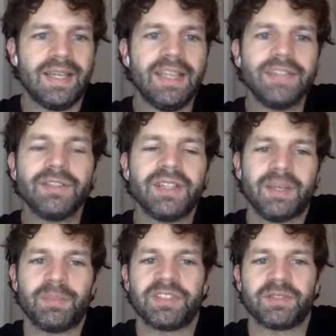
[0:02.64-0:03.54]
In
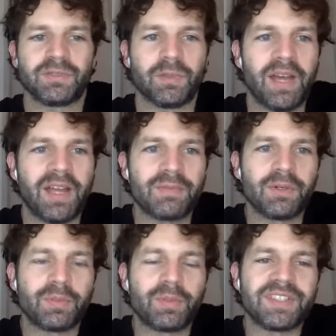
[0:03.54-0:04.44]
today's episode of the
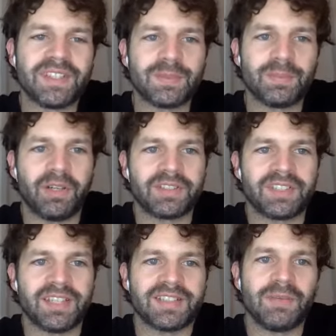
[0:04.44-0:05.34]
Pathmonk Presents
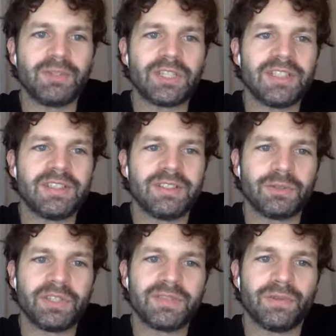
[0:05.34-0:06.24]
podcast, I'm with
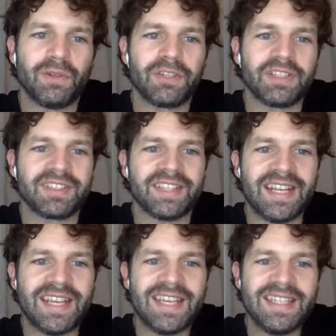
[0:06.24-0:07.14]
Chris Flores, and
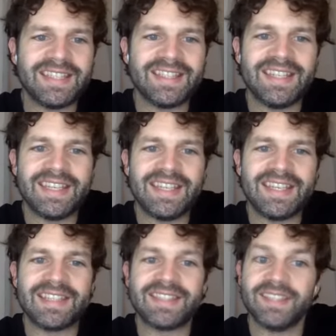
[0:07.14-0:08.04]
he's
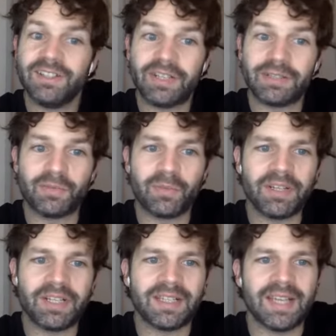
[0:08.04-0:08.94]
the Senior Director of
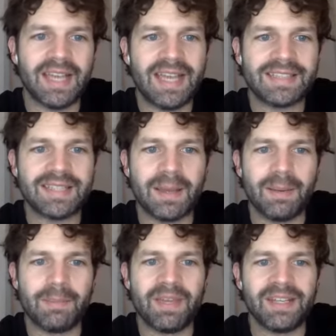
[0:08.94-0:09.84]
Marketing at
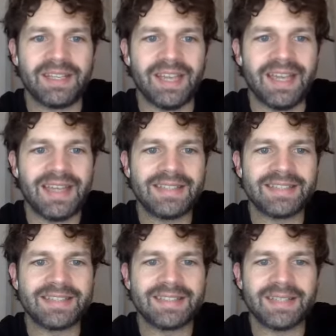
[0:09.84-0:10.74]
Bennie. And
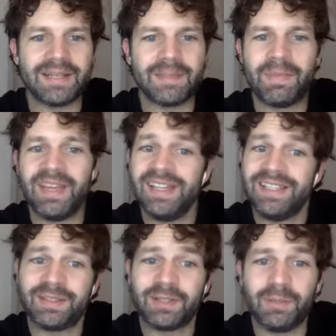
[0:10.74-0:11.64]
Bennie
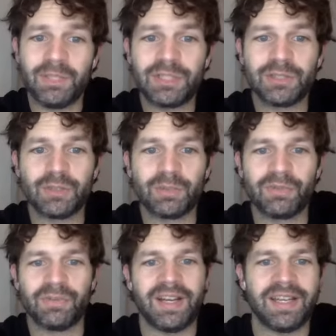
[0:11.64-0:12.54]
is on a mission to
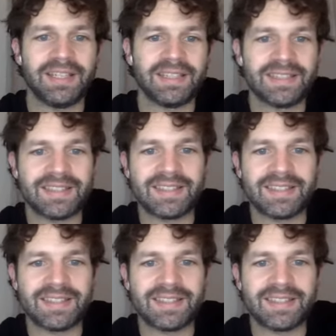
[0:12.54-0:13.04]
provide